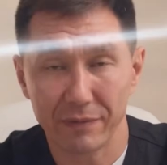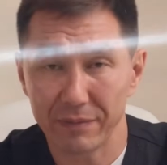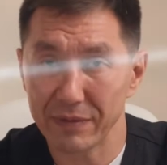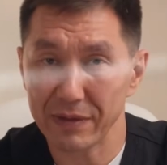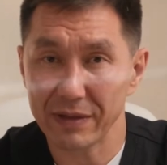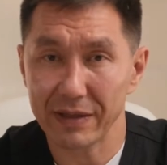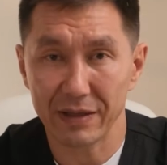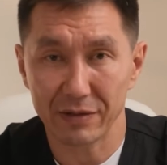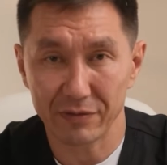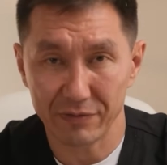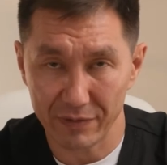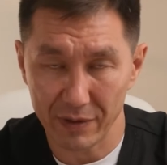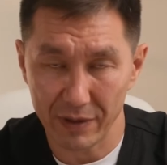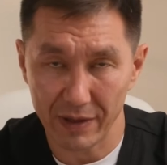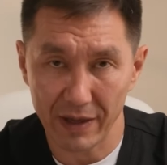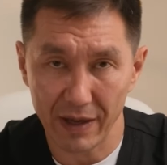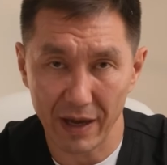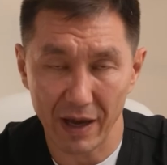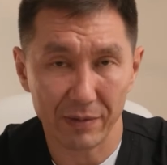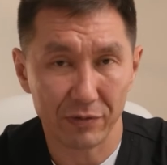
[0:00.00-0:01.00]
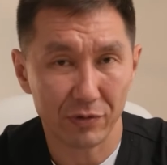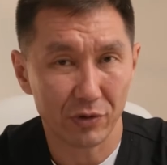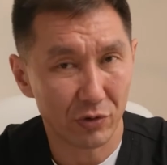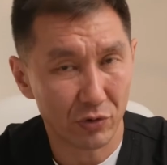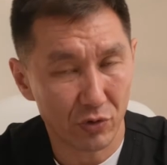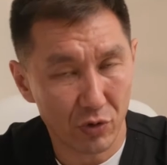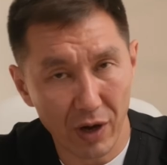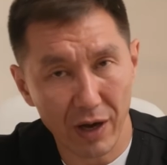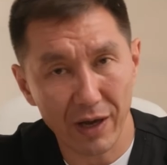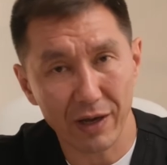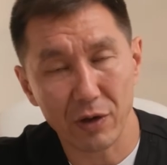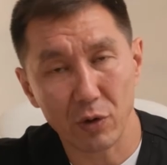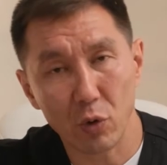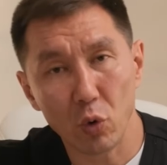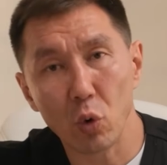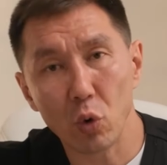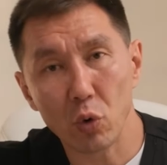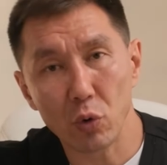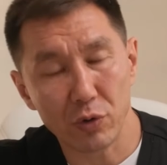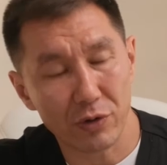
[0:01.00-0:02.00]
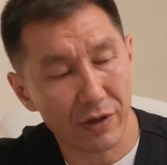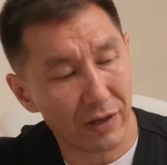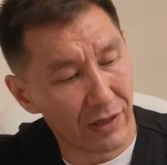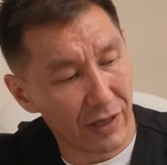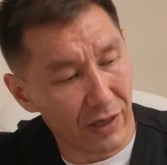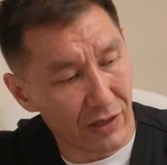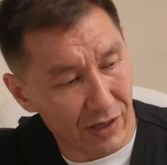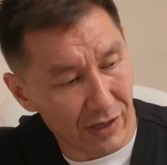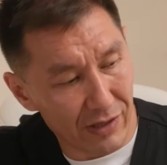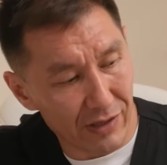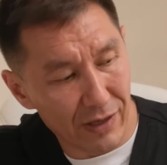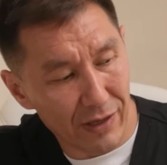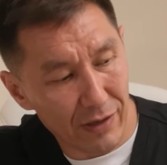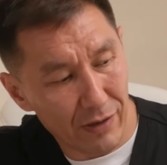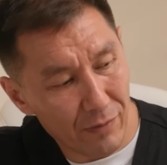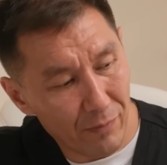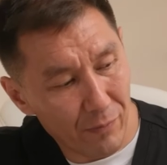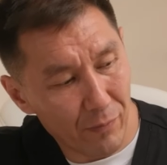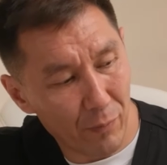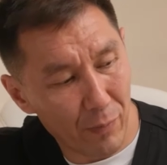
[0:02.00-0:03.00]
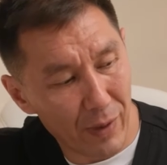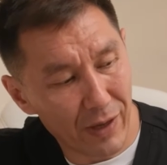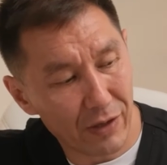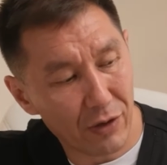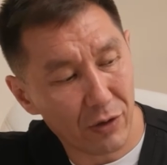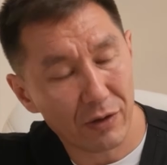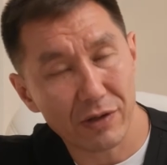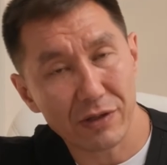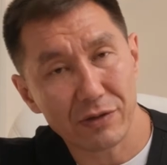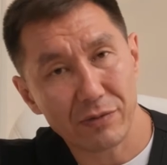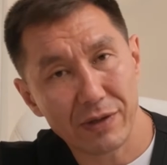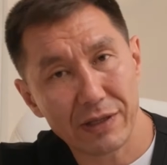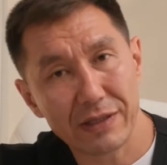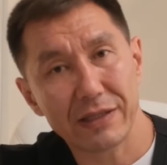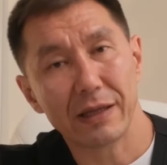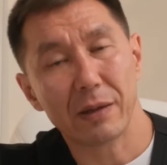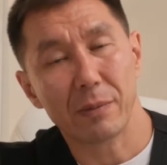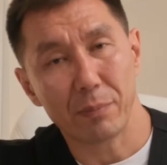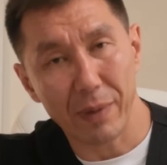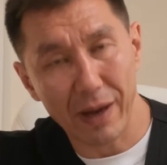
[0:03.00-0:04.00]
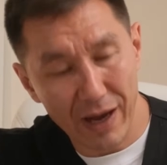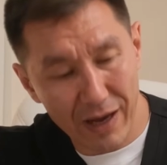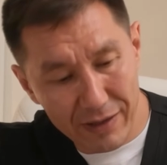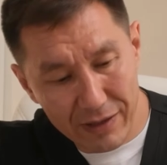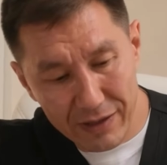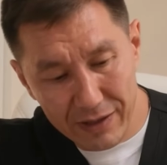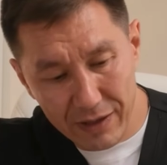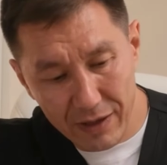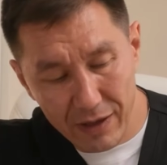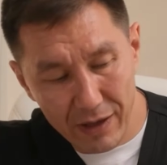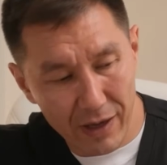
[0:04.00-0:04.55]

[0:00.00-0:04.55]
If, after trying all the suggested methods, fixing pads,